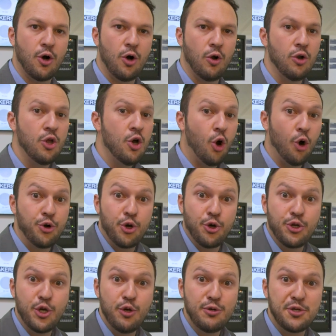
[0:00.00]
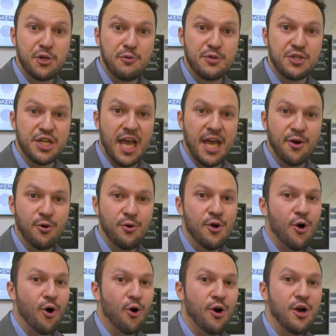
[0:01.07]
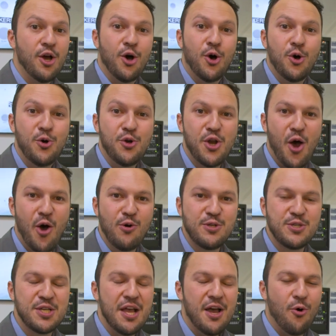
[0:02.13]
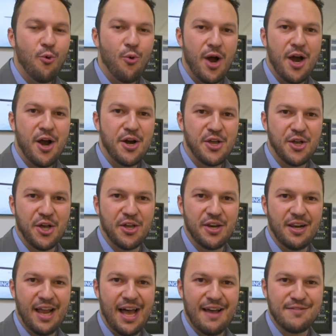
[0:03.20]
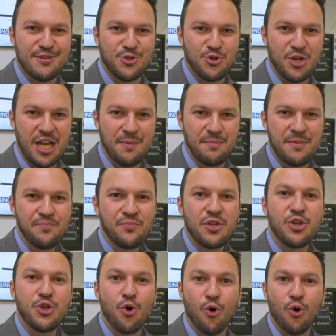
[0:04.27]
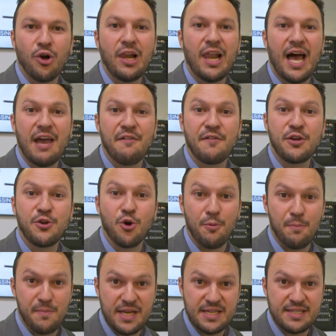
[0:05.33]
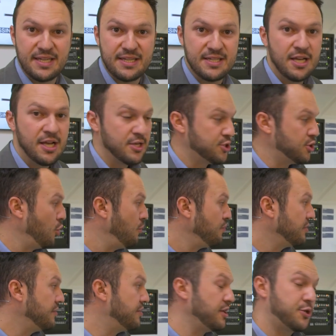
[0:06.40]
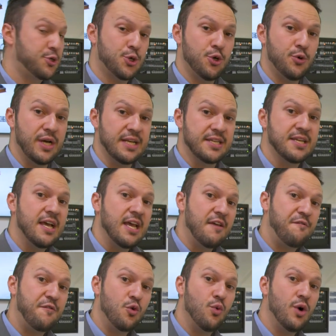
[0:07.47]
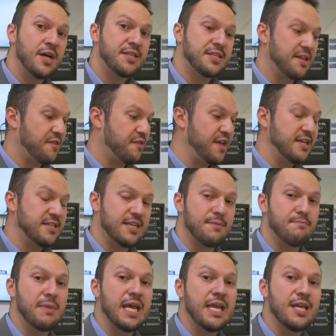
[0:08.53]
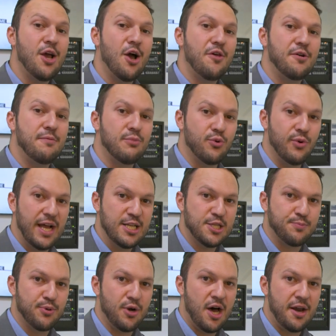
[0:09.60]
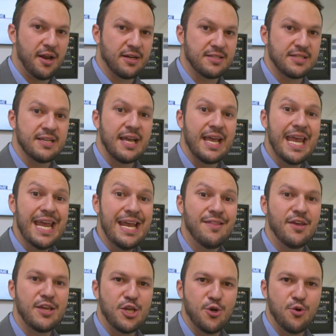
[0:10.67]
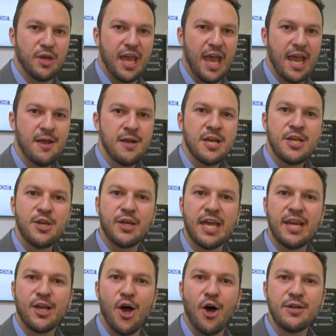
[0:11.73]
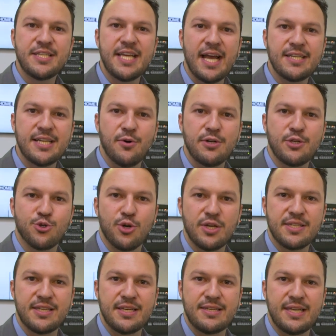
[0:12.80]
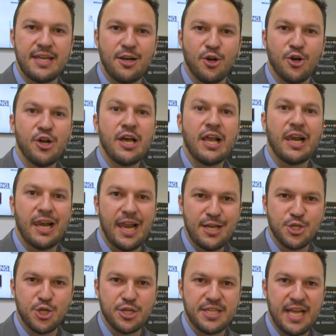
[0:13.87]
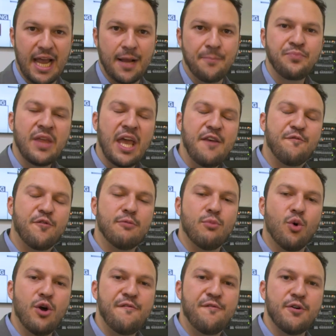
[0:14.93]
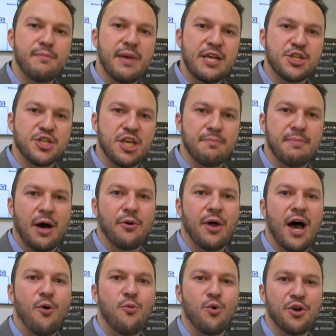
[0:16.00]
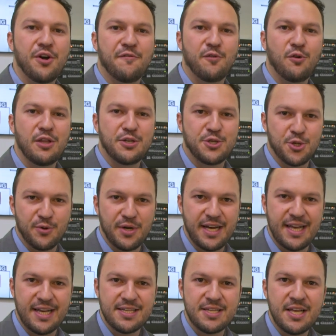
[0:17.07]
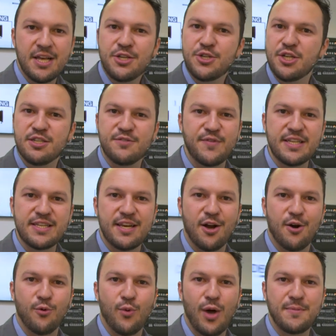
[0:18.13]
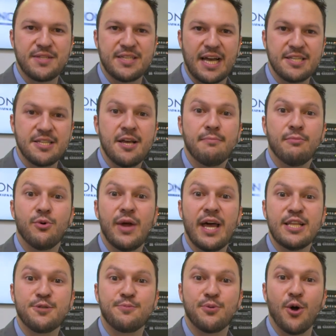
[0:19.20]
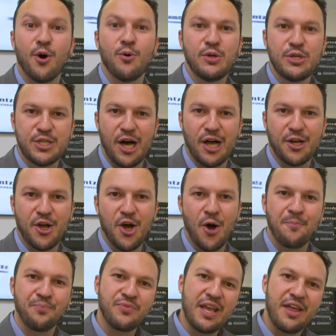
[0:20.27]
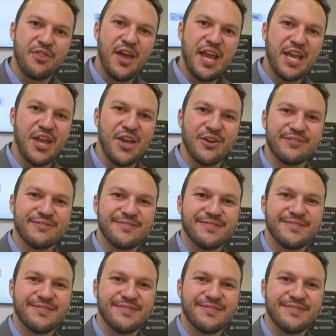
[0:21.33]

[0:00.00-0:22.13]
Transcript: call, on your YouTube channel, or who knows where are you gonna live stream your life in your business. So the turret, if you want this and many other Marantz products in the UK, you can contact our trusted dealer, Leisuretec. And for more information about how wonderful the turret is, just visit our website, marantzpro.com. Thank you.